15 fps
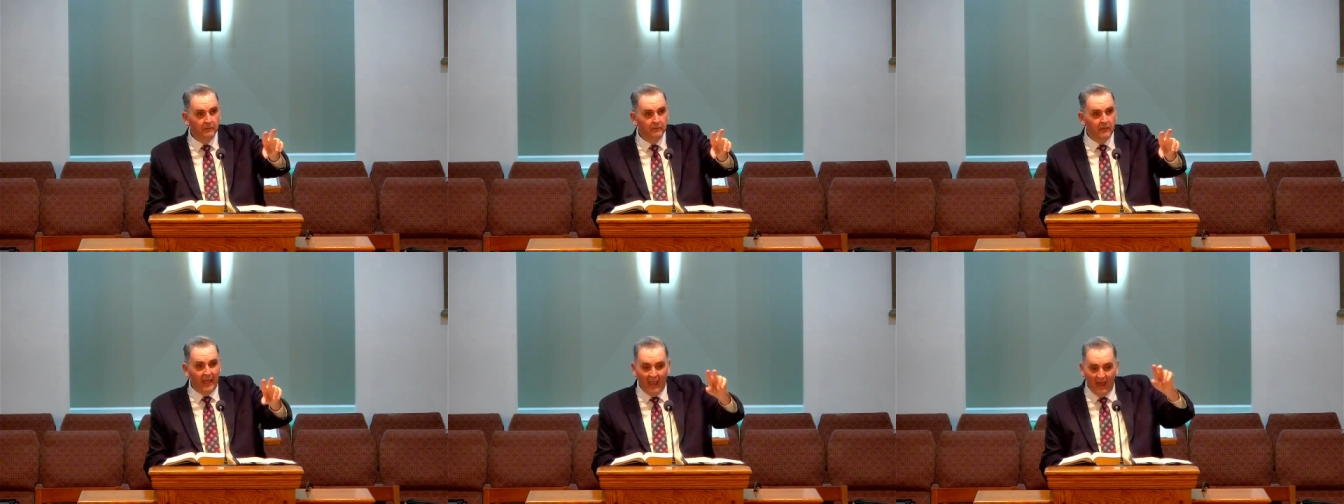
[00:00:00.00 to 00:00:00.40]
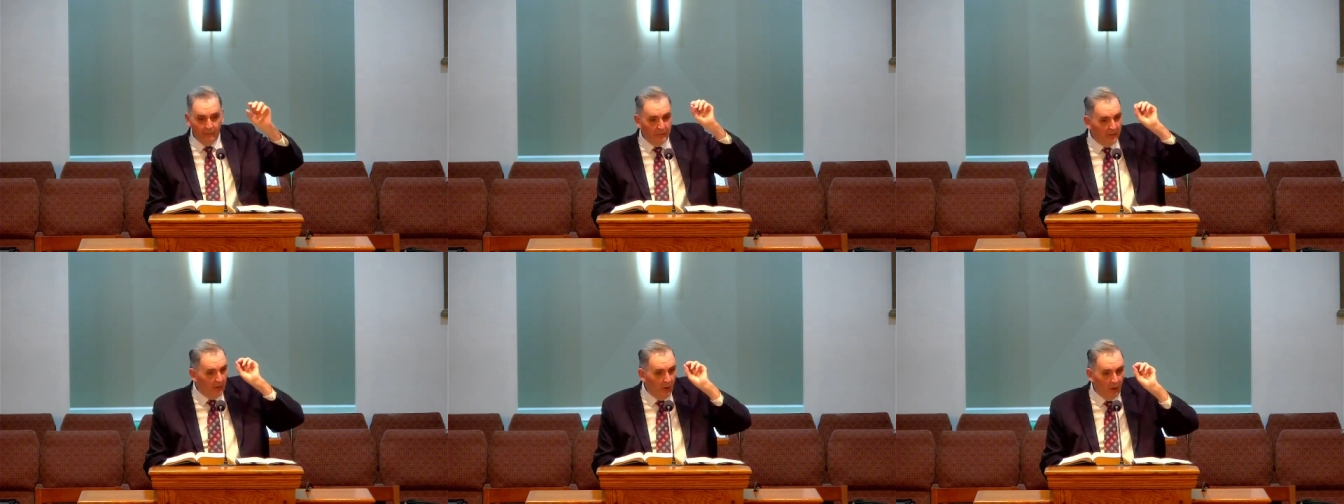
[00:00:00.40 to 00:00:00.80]
They have
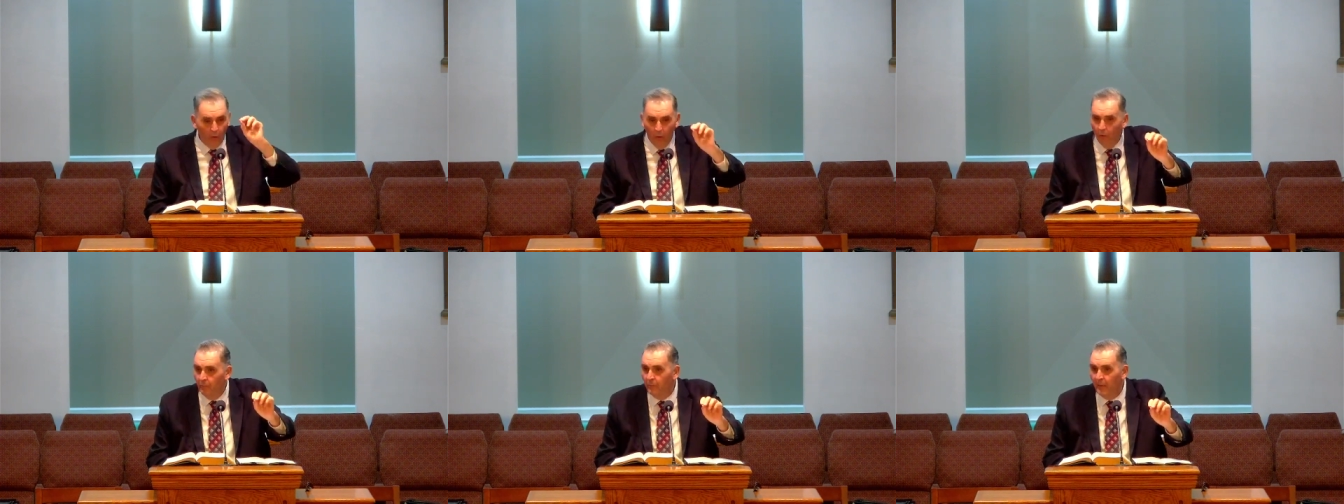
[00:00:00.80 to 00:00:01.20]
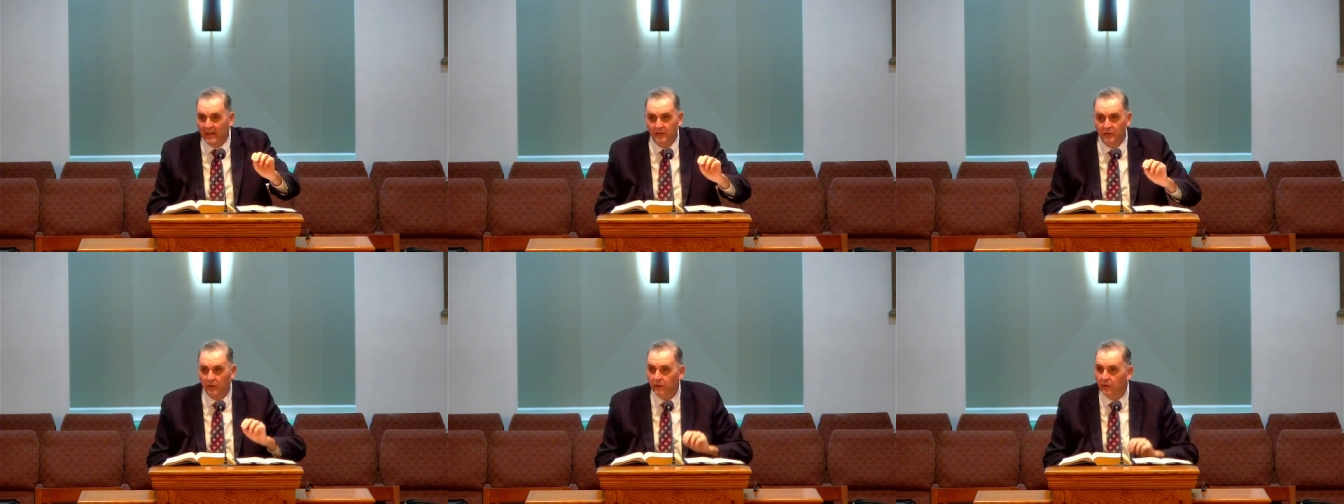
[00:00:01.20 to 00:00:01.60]
been a home
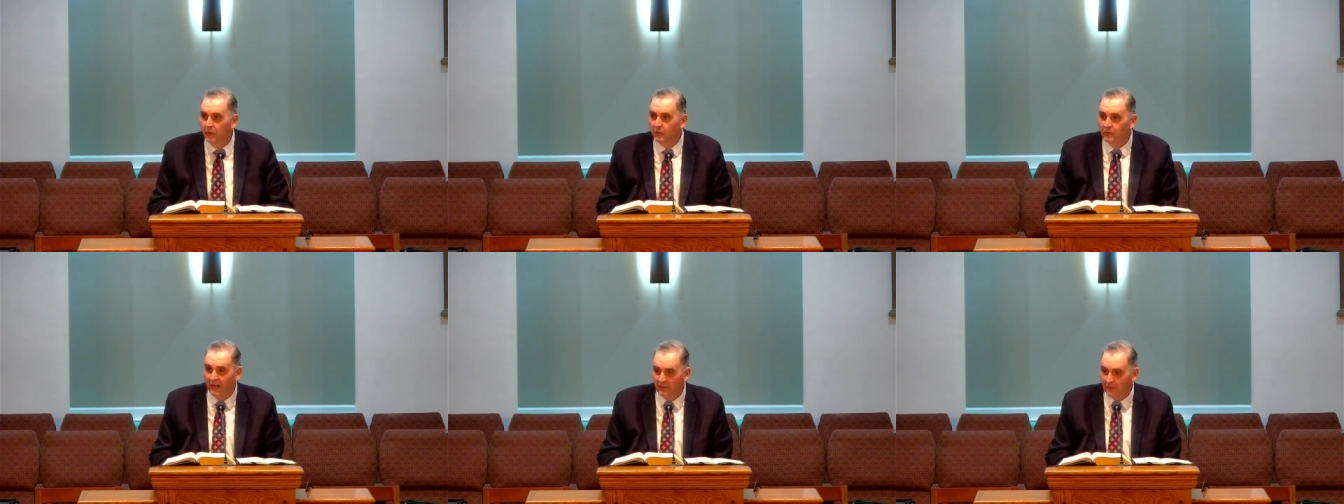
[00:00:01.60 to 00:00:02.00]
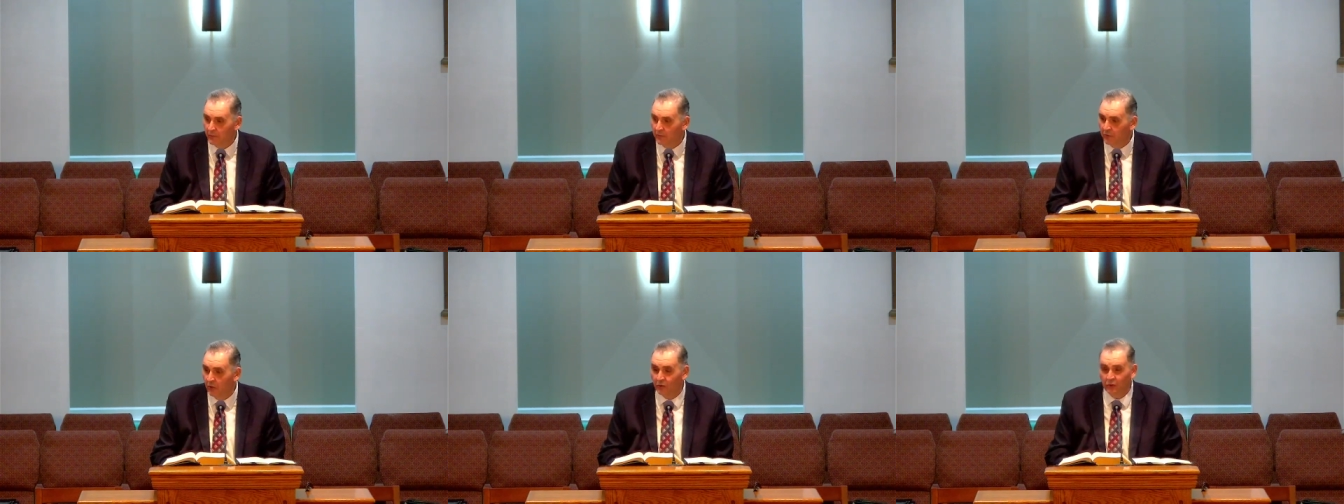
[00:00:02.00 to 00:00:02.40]
base of the New
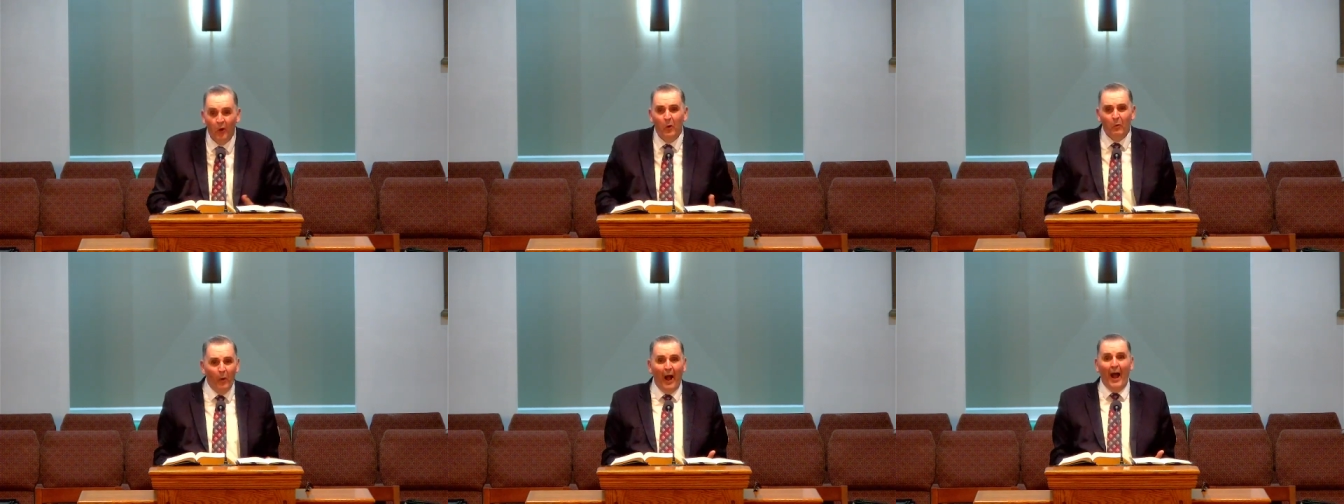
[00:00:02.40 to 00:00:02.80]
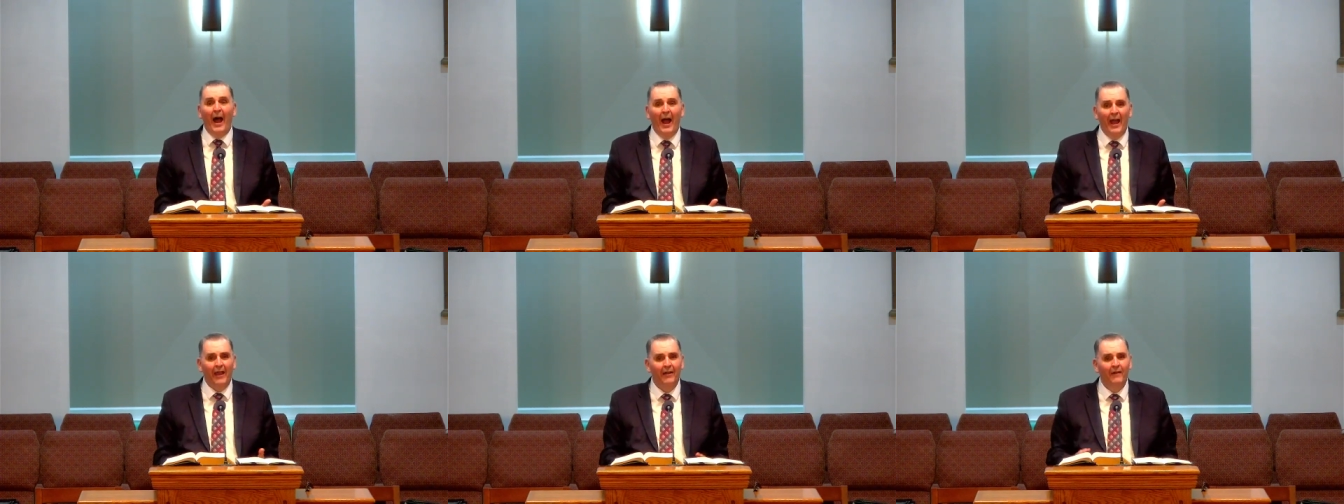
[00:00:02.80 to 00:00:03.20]
Testament church.
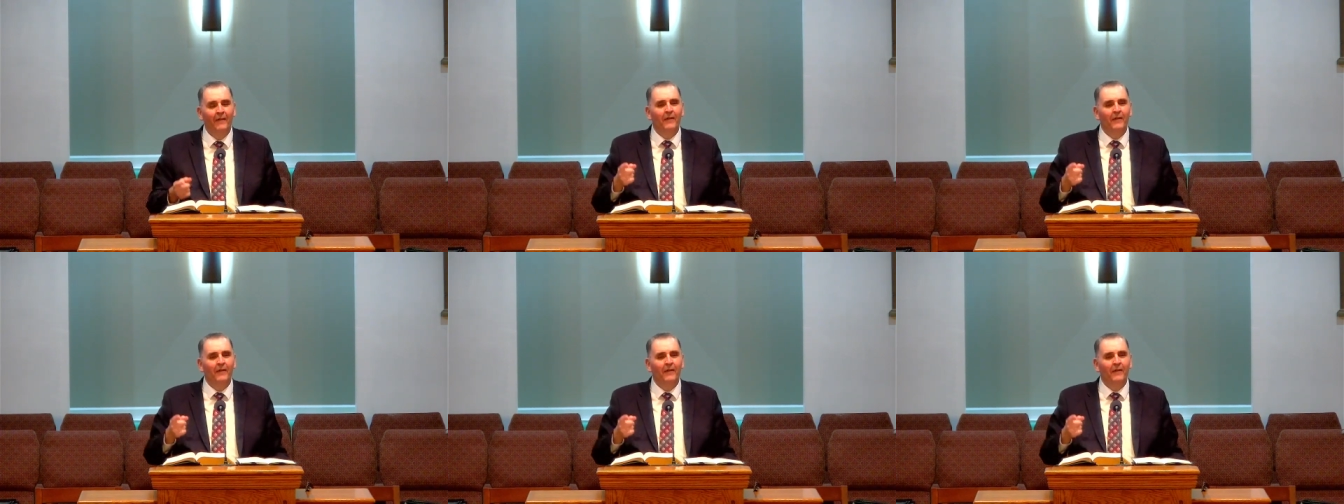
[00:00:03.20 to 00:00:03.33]
Why?